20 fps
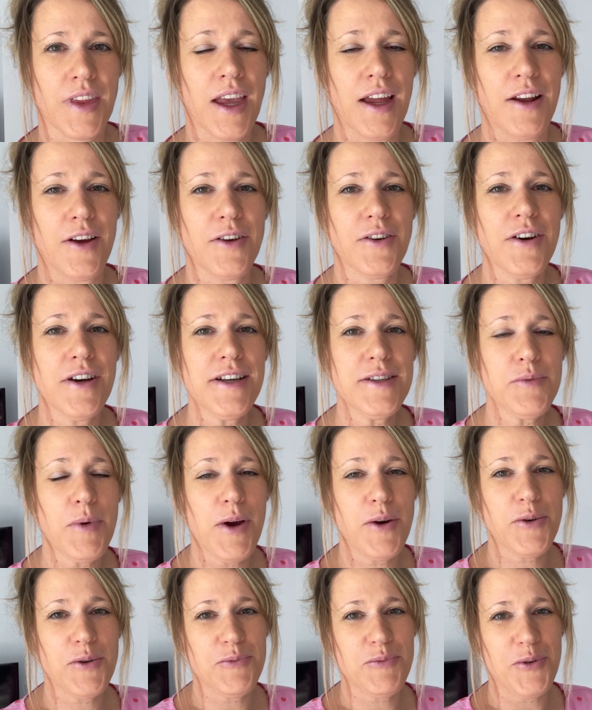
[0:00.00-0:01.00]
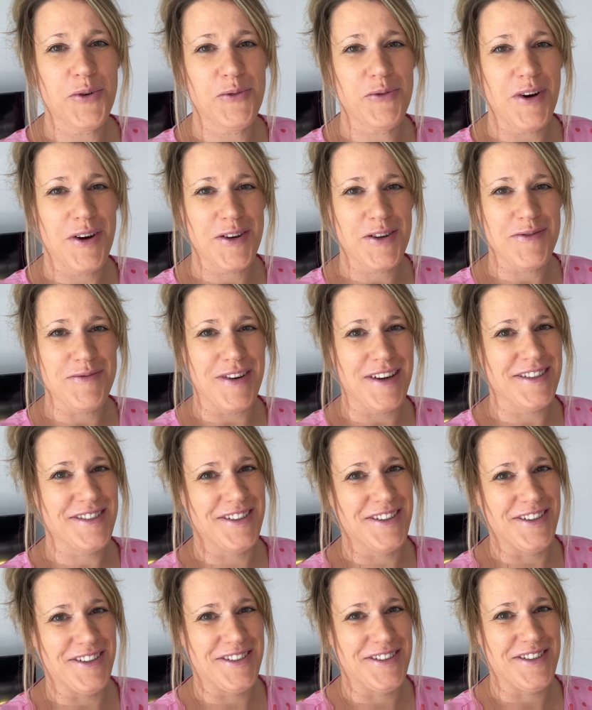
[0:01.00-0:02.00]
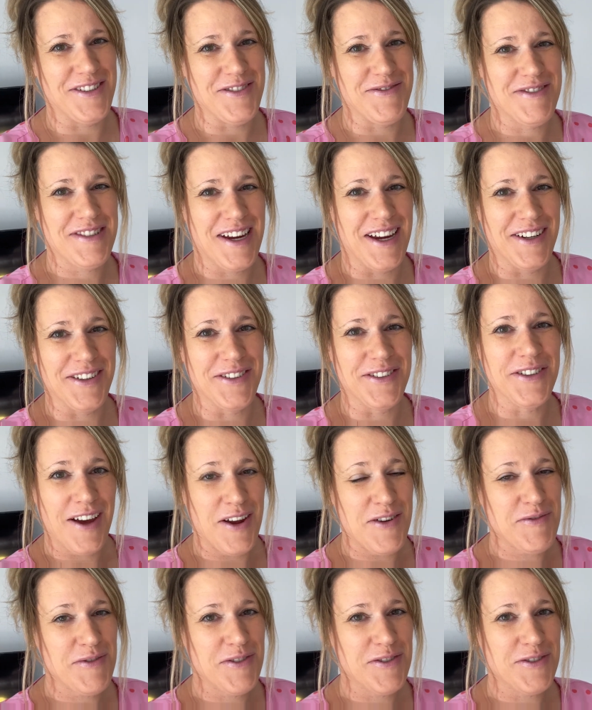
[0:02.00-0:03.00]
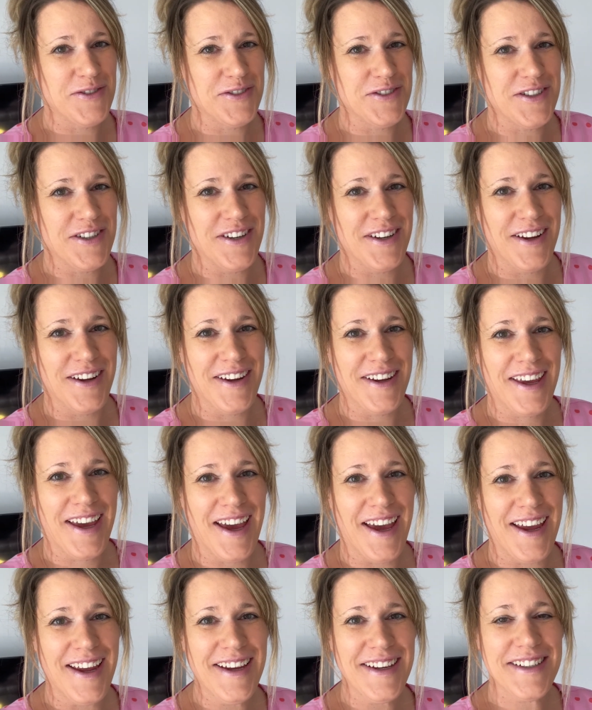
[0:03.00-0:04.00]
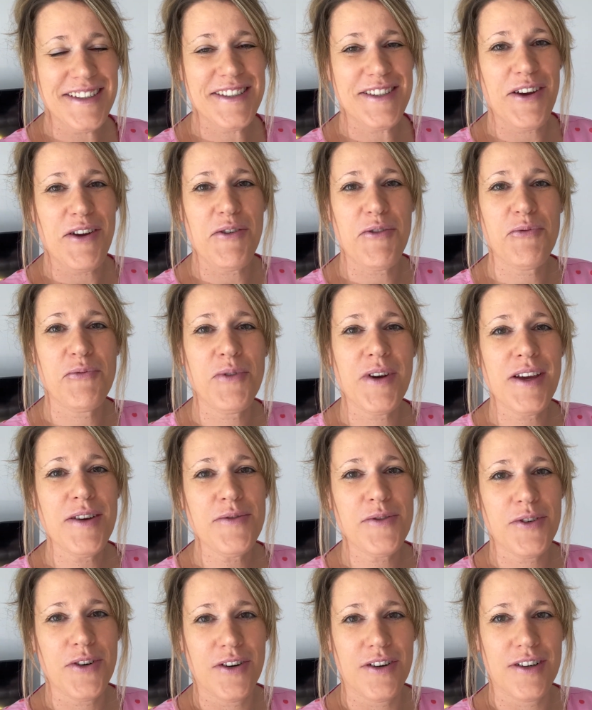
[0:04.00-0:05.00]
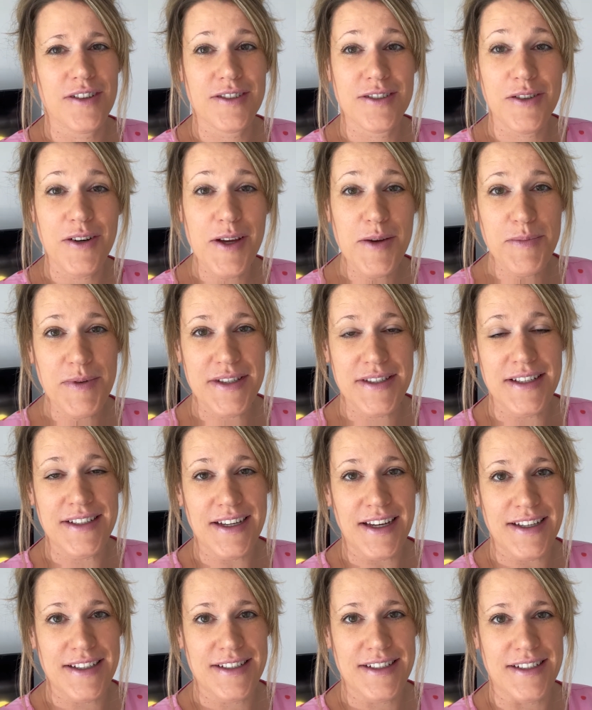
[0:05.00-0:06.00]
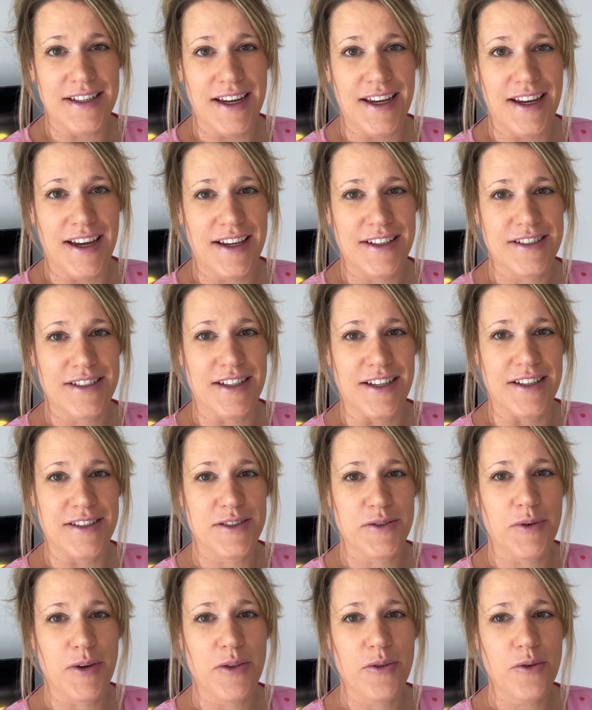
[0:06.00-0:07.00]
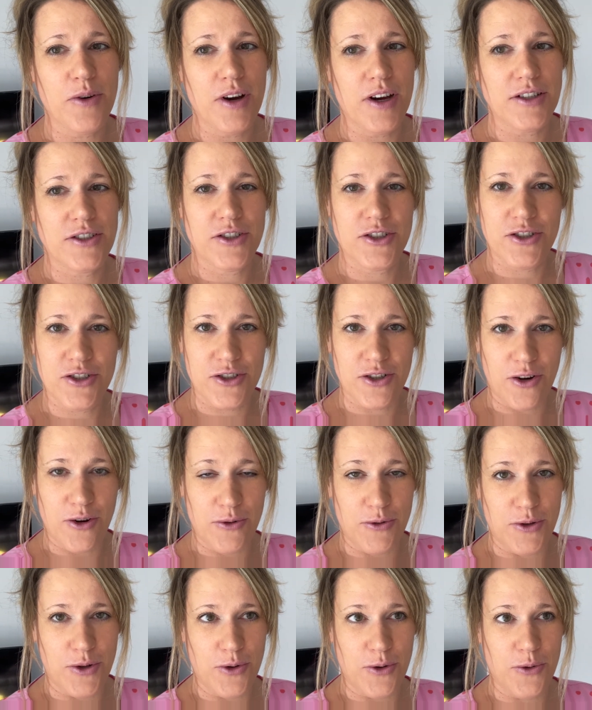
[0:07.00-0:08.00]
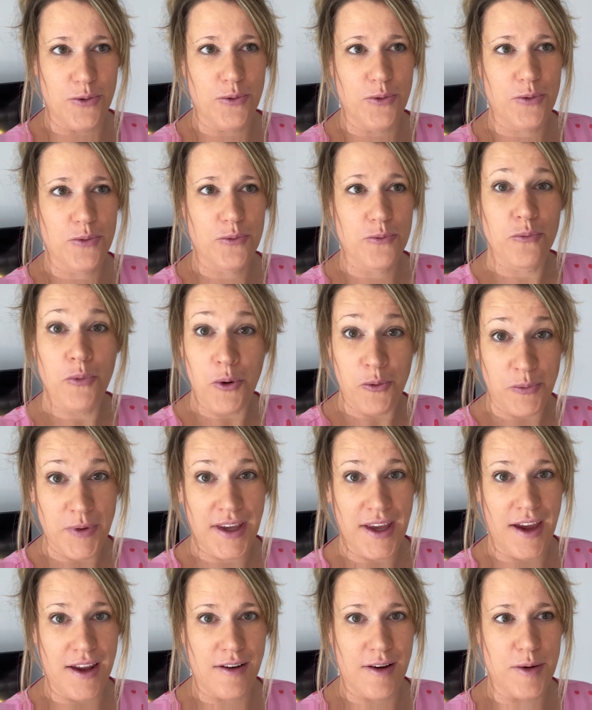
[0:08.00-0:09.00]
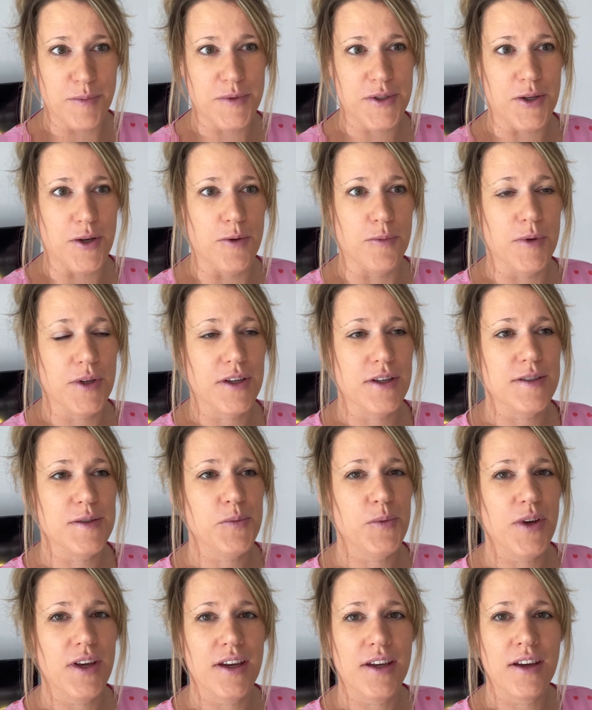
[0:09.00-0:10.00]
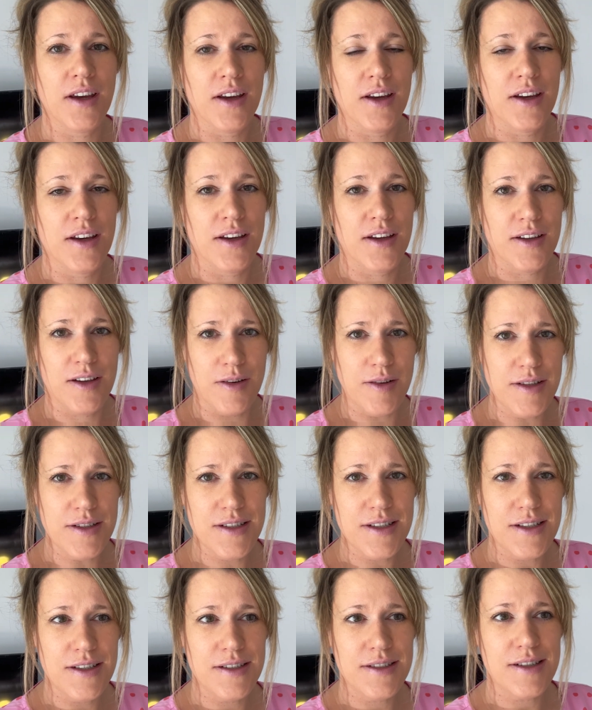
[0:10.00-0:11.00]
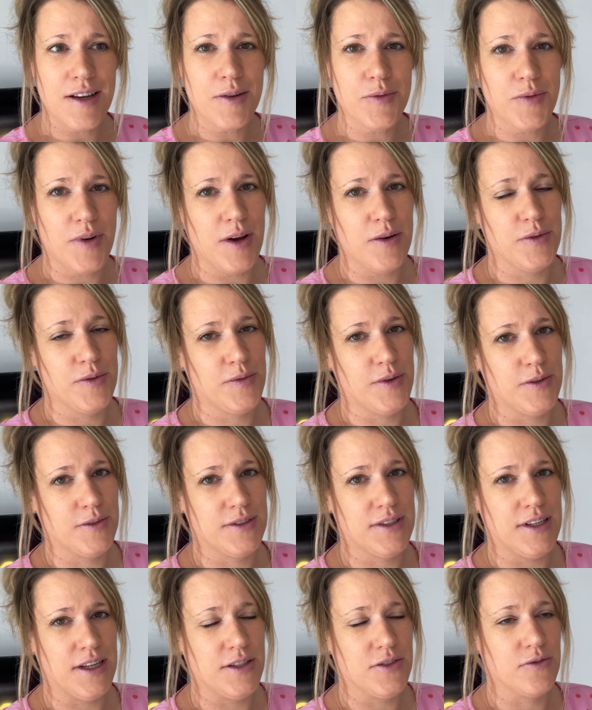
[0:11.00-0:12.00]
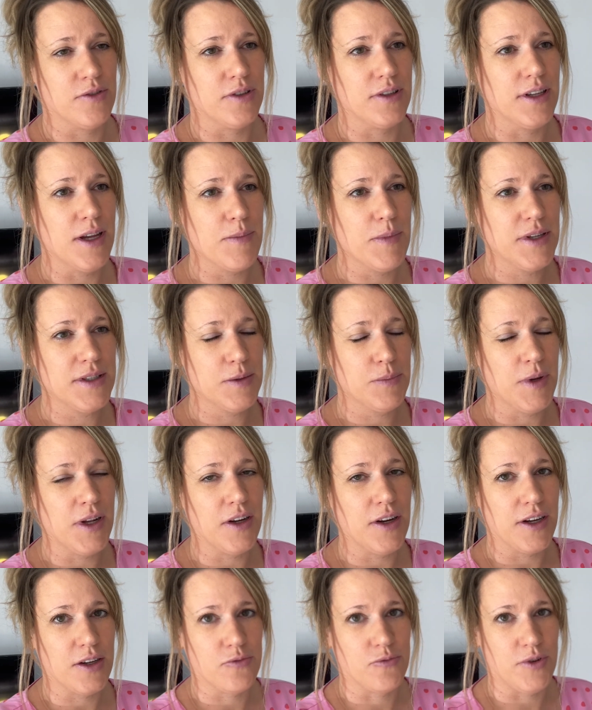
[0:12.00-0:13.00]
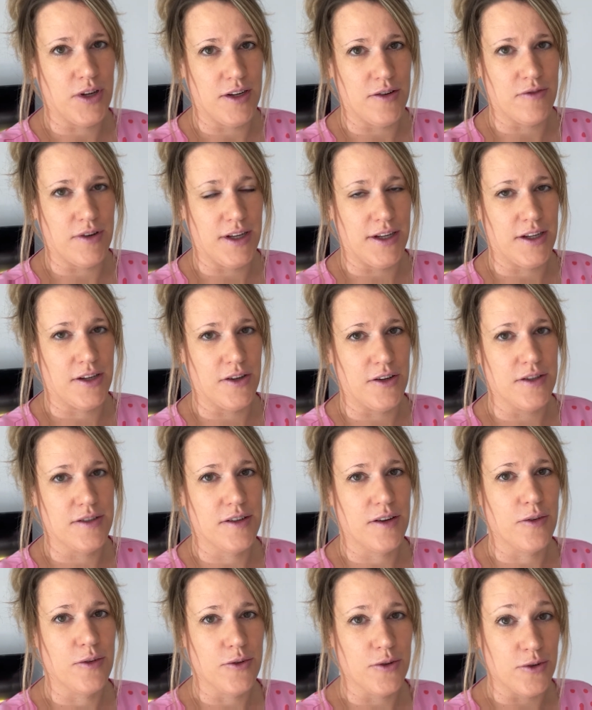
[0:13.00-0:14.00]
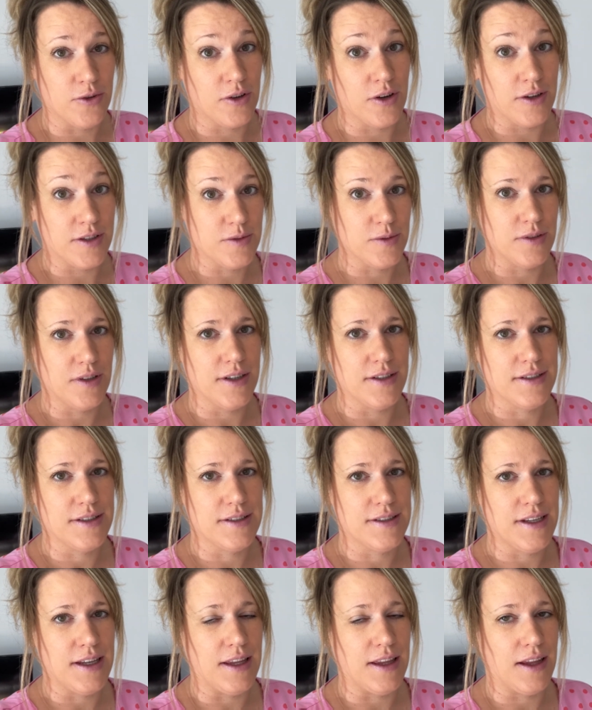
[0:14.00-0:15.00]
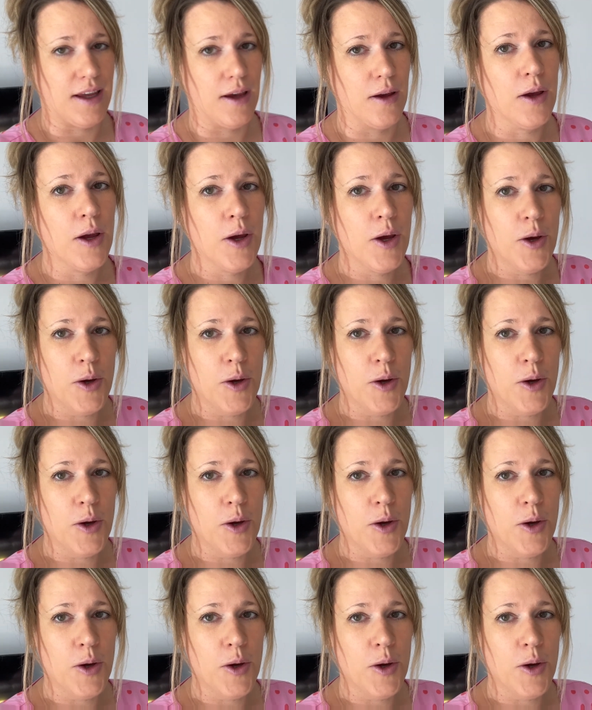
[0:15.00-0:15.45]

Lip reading: Hello guys, welcome back to our YouTube channel. Hope you're all doing okay. So we've got quite a busy day today actually, so I thought I'd show you what we're getting up to because we're going to the sunflower fields later on and they're meant to be like really good. I thought you guys would like to see that.